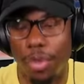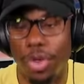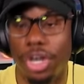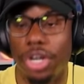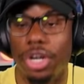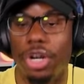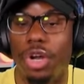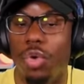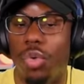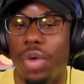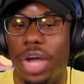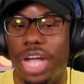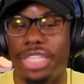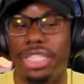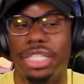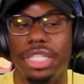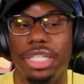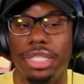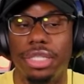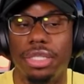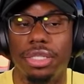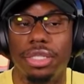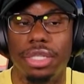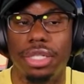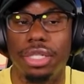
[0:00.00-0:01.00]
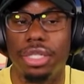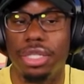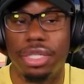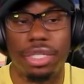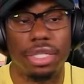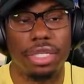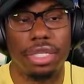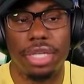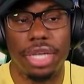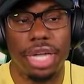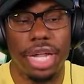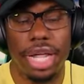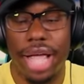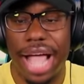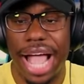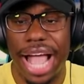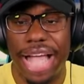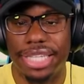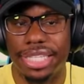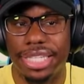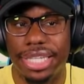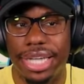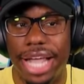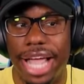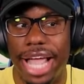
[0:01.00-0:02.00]
I want to know why she
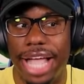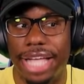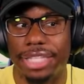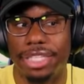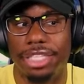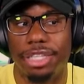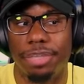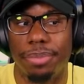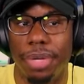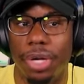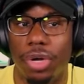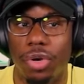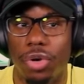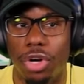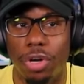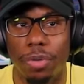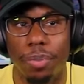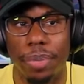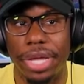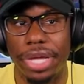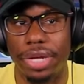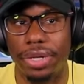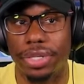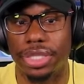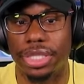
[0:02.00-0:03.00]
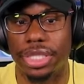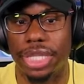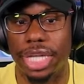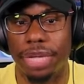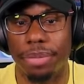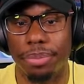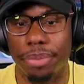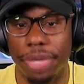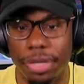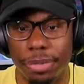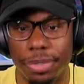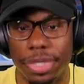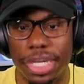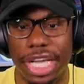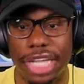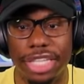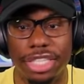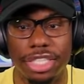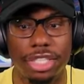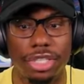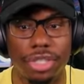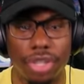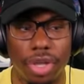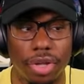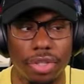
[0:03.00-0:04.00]
hasn't asked about her parents. Like, maybe I
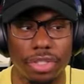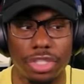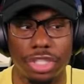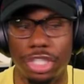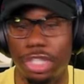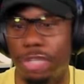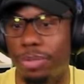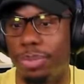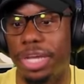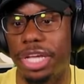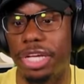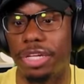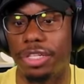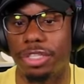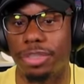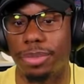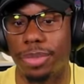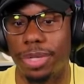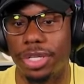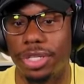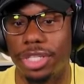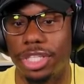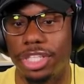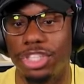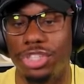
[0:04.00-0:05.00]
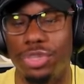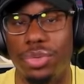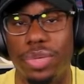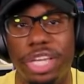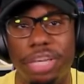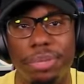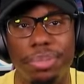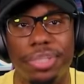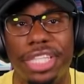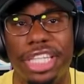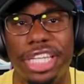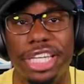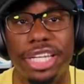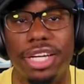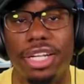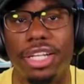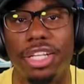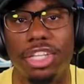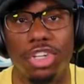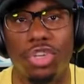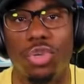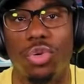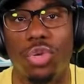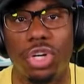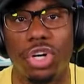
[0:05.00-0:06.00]
should talk to your parents about this. You keep seeing a
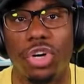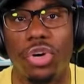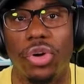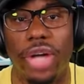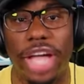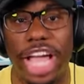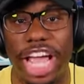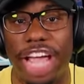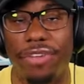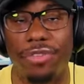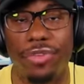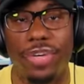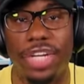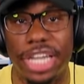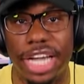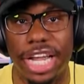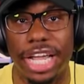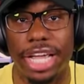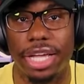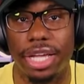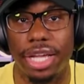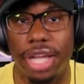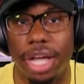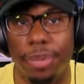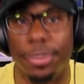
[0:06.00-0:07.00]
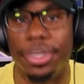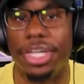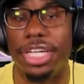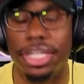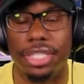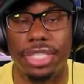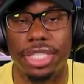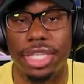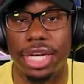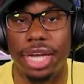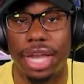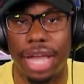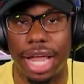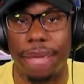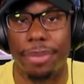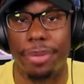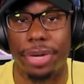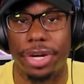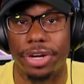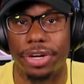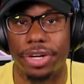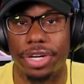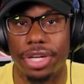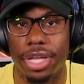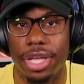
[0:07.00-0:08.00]
little girl every day coming into the
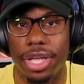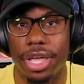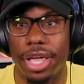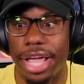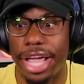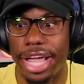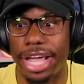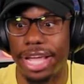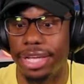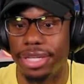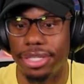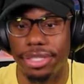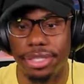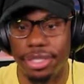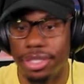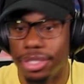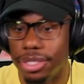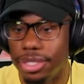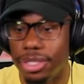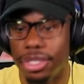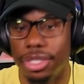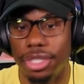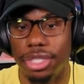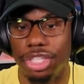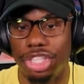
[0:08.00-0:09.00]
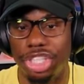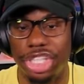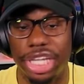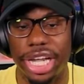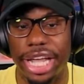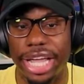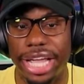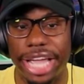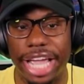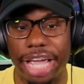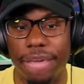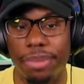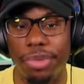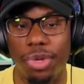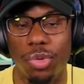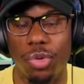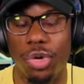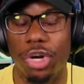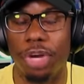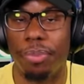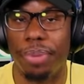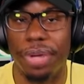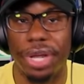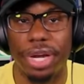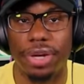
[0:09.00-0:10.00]
library, and she ain't came in
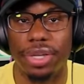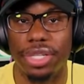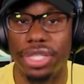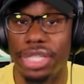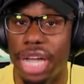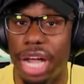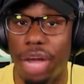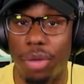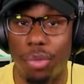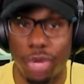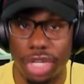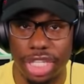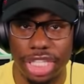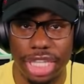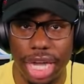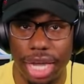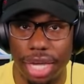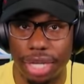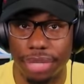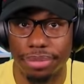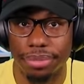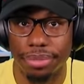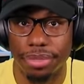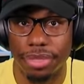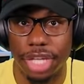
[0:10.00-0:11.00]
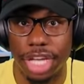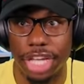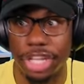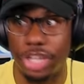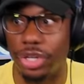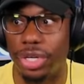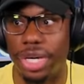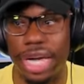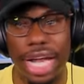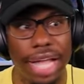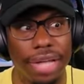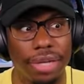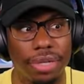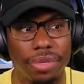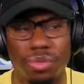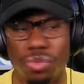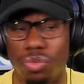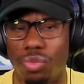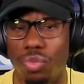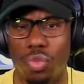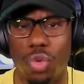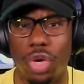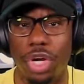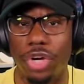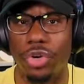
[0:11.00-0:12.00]
with her parents not one time, and you're not
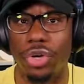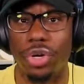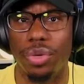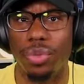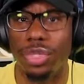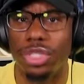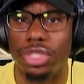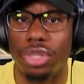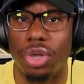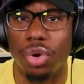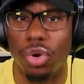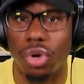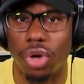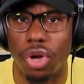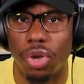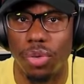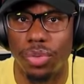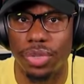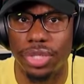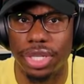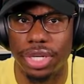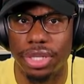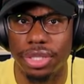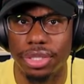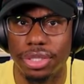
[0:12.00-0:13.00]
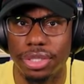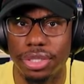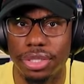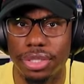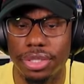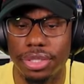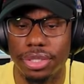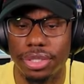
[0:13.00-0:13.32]
wondering what's going on with her?